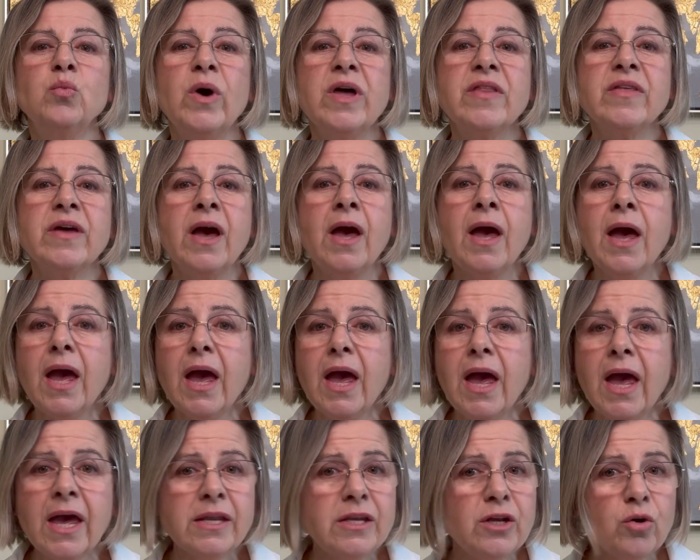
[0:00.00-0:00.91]
whether
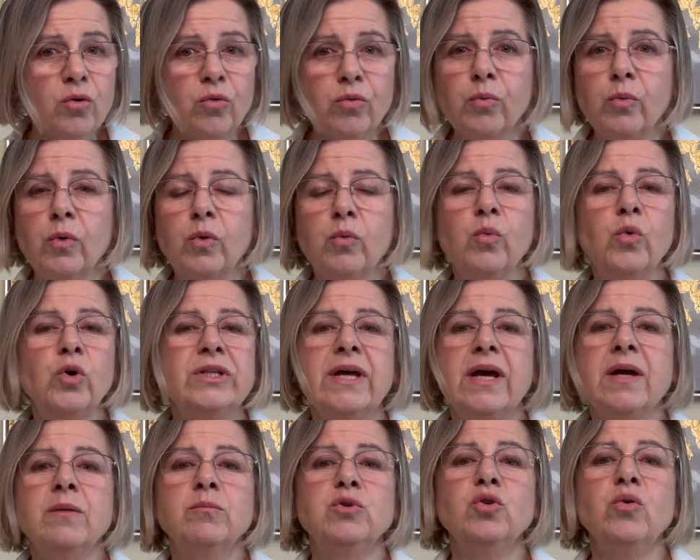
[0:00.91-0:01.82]
any of what
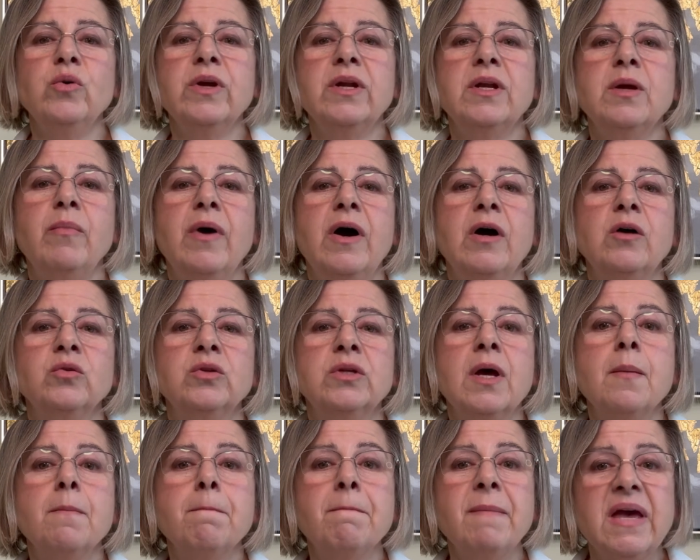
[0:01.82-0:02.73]
I'm talking about
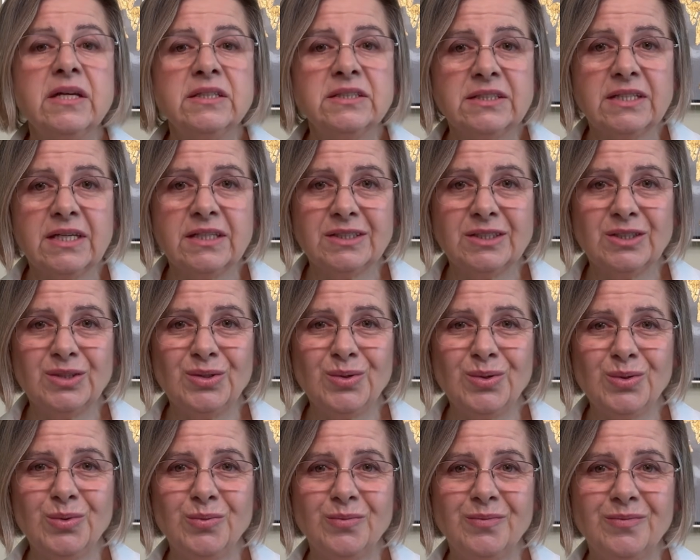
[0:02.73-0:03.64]
makes sense to
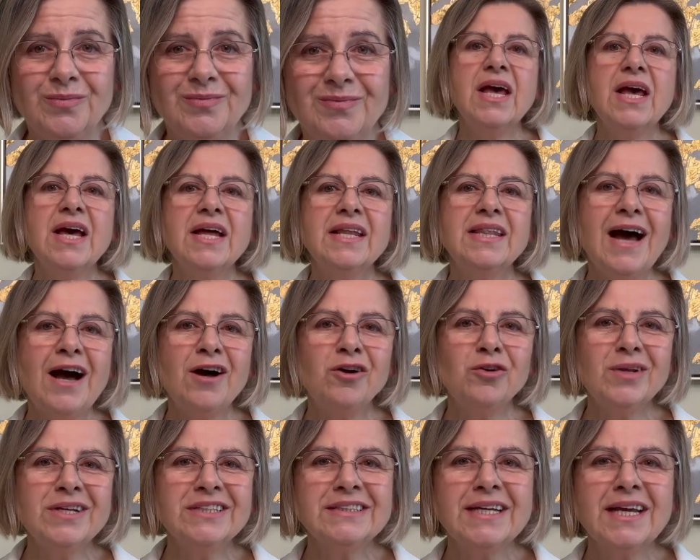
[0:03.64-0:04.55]
you. Now,
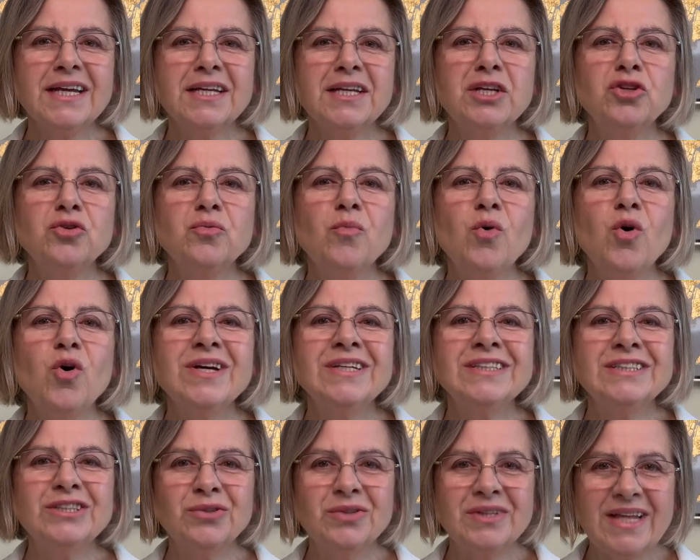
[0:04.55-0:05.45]
let's get into more
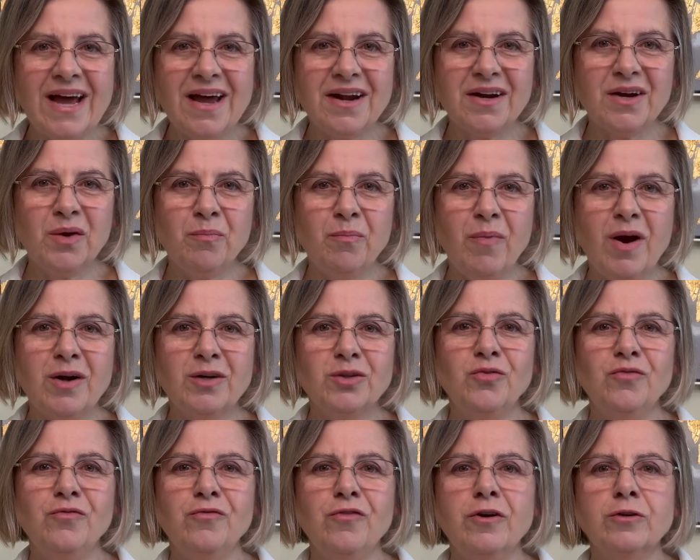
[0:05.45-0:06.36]
esoteric part
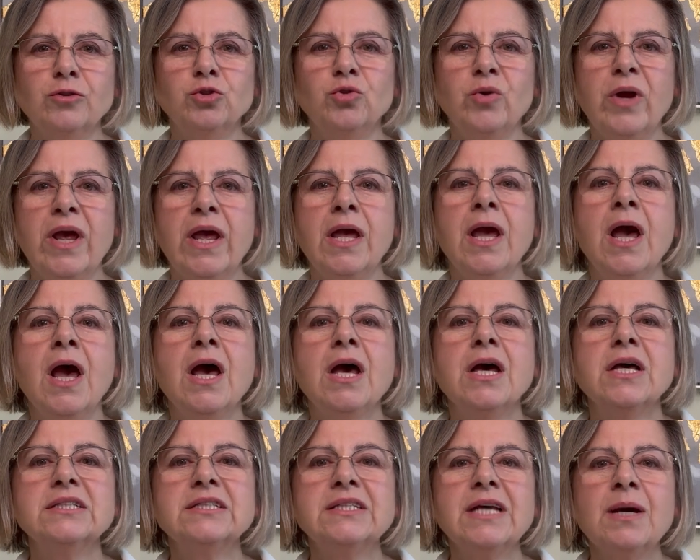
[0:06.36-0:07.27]
of Feng Shui.
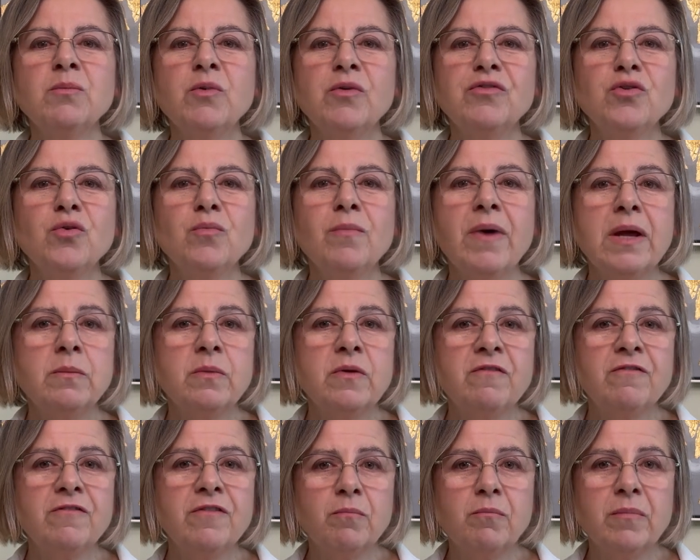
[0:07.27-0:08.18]
Some of you might be
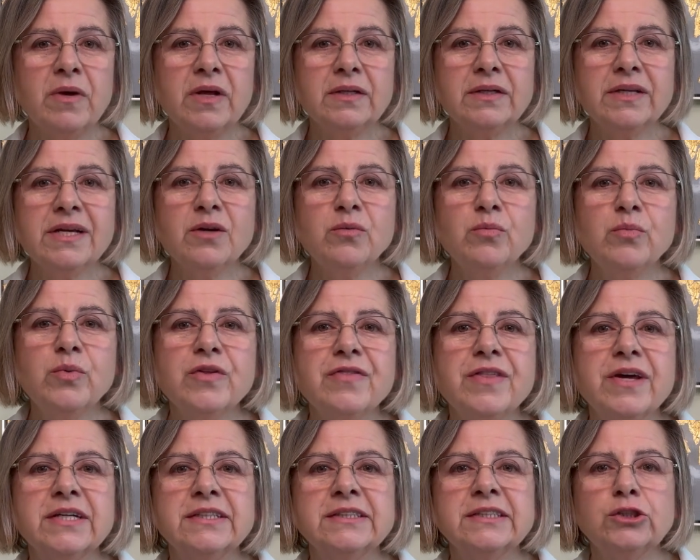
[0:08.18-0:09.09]
familiar with
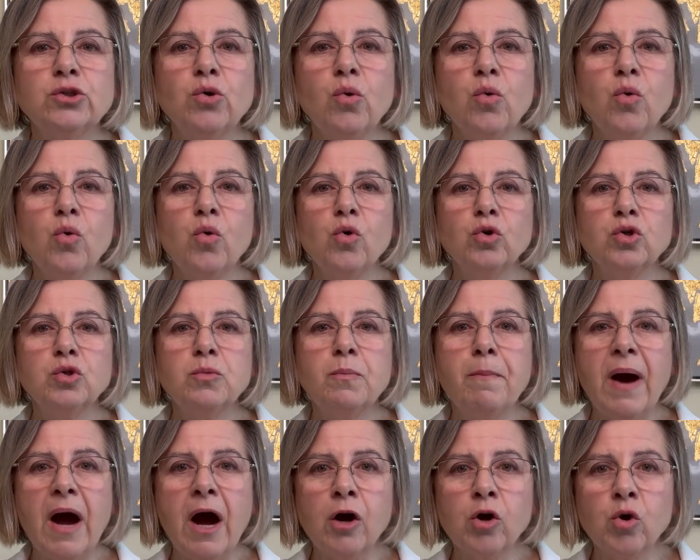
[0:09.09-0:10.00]
the so-called
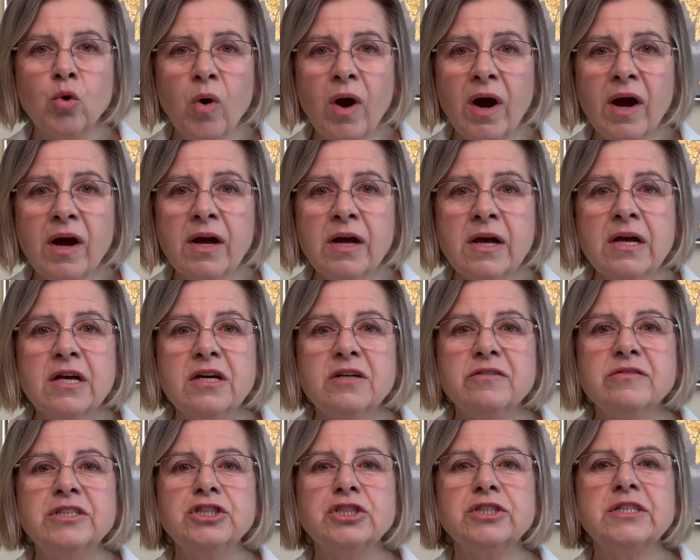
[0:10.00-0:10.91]
Bagua,
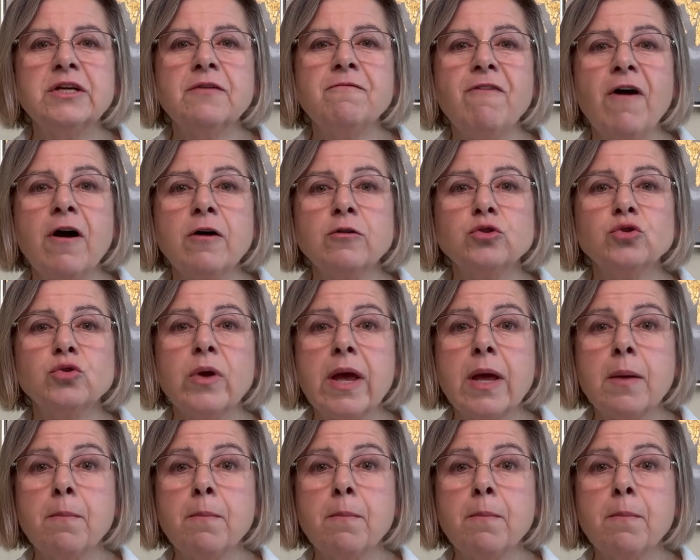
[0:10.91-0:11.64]
which is a Feng Shui